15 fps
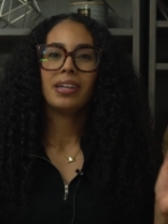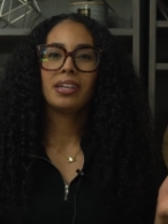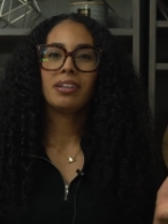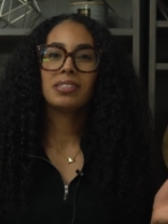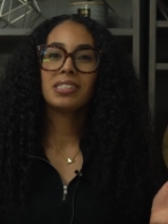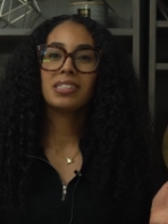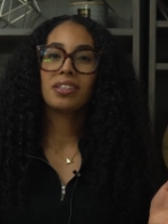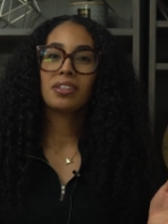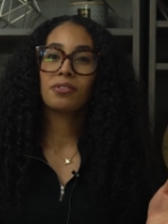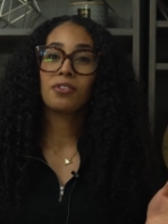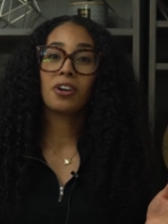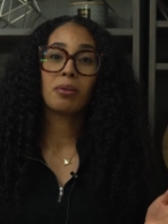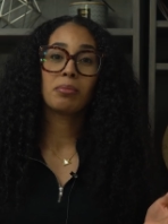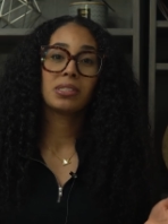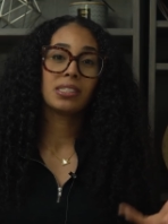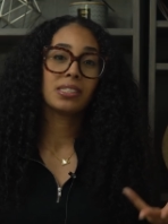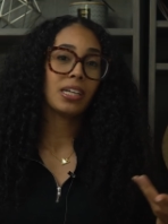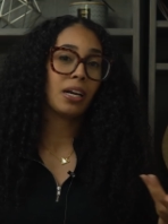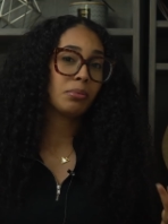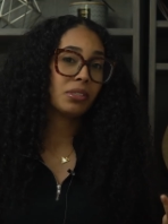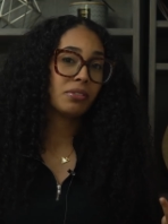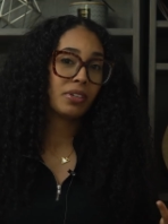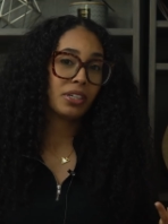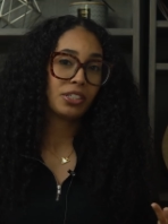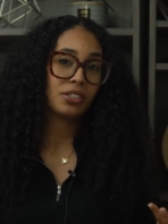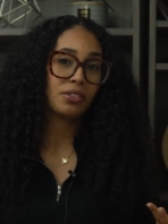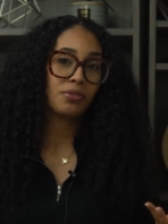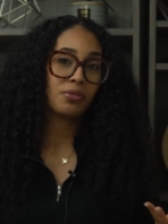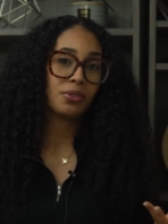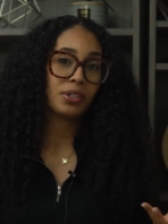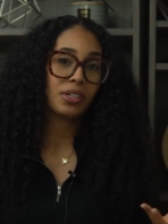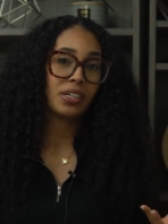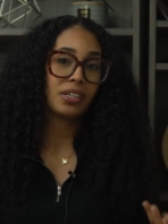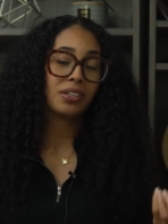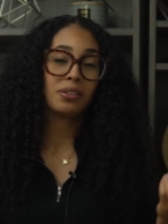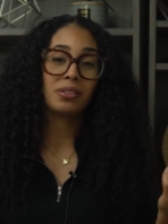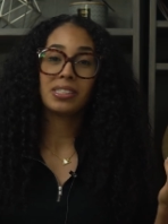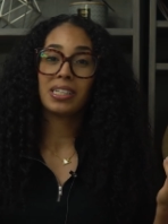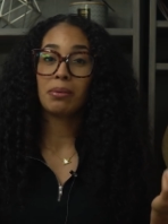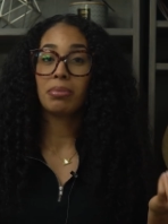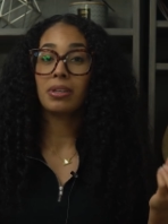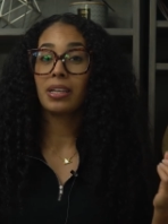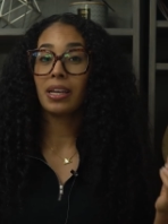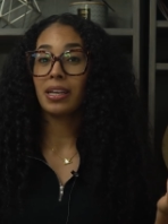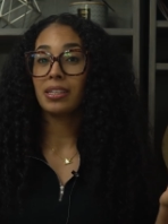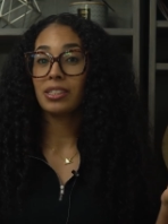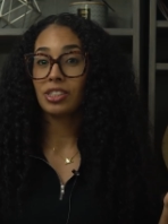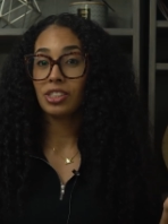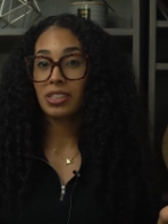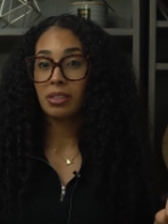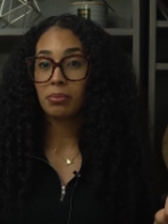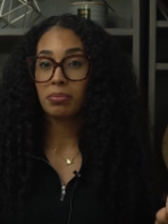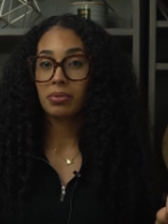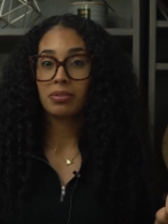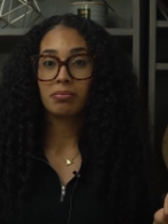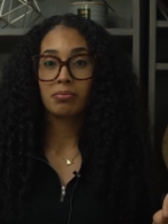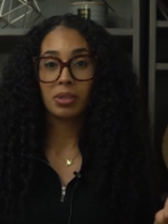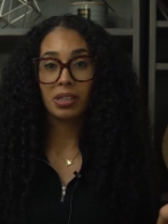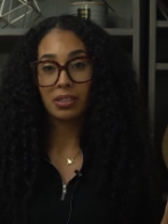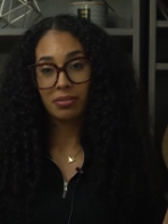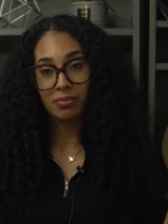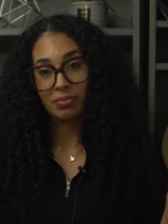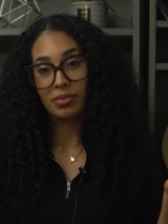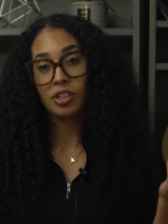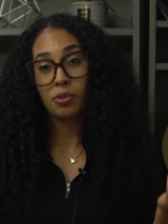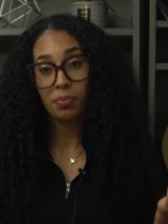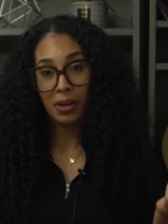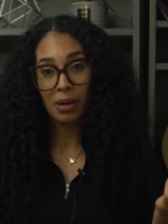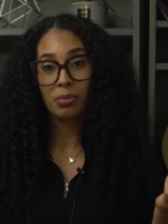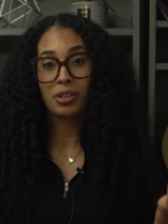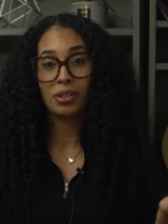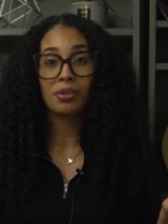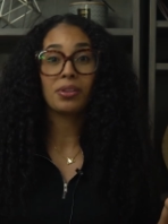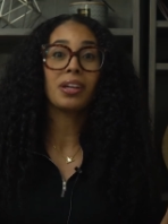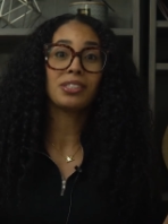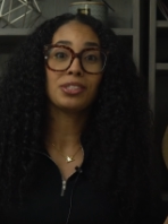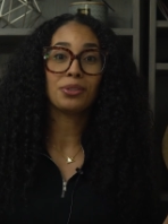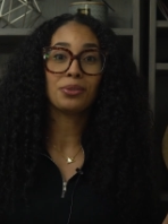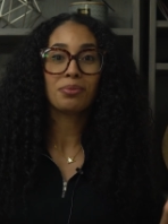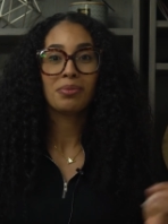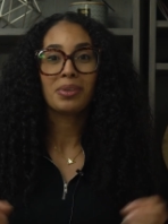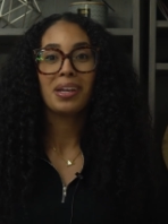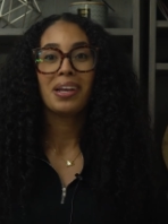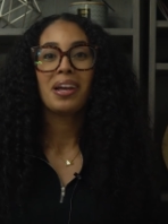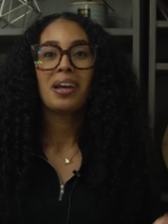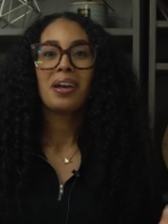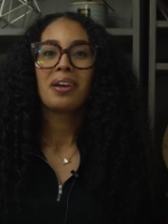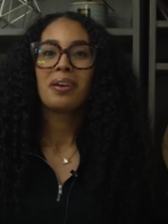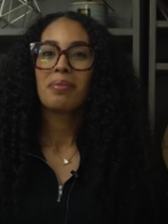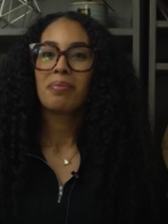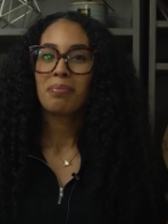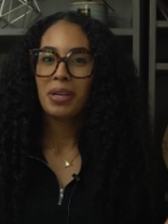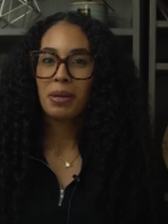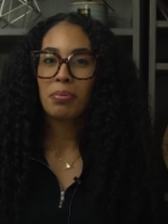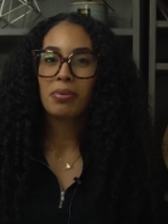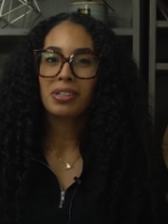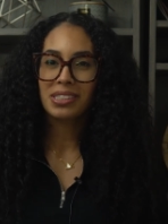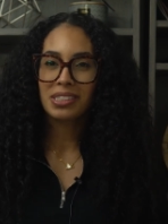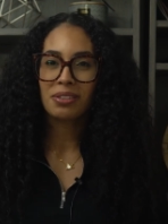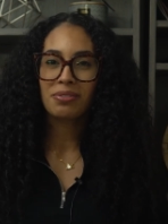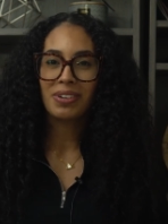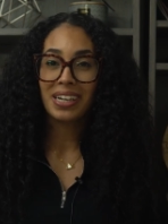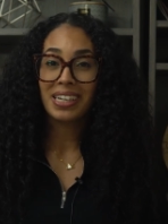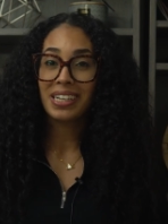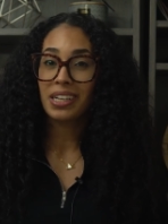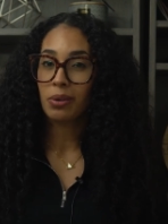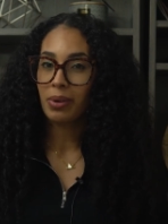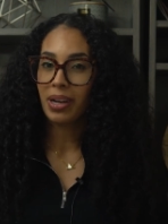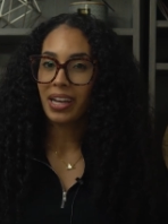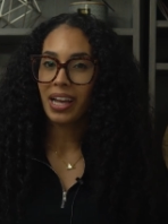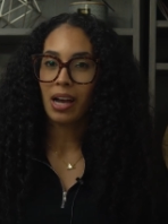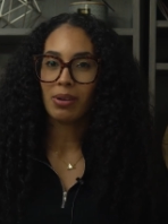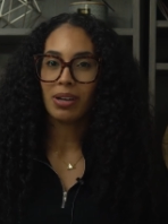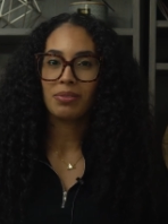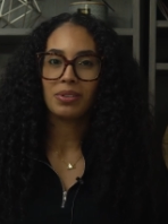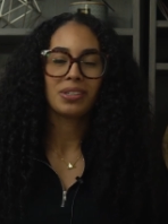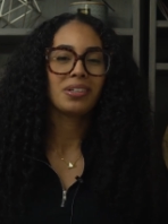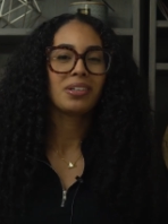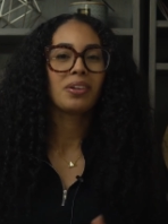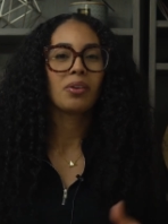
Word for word: Here's another pharmacist observation for you. Ozempic ain't cheap, but you probably knew that too. People are still finding a way, however,